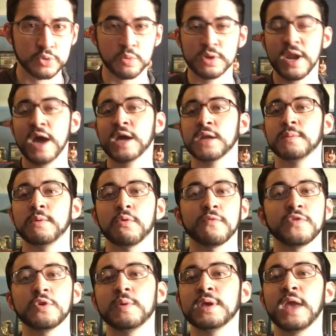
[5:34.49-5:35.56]
We're not going to be
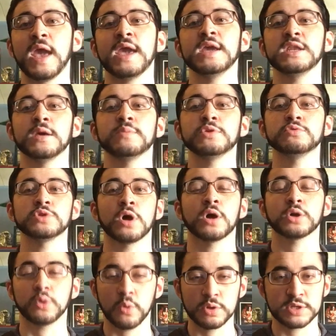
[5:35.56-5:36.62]
reviewing AEW
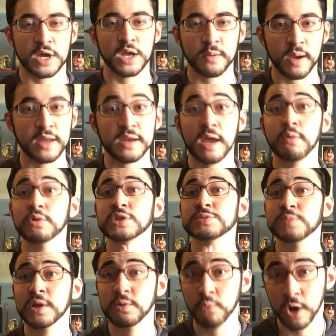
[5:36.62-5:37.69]
Dark or Dynamite, and I will
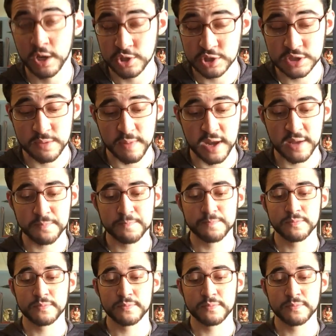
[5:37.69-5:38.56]
explain why in just a minute.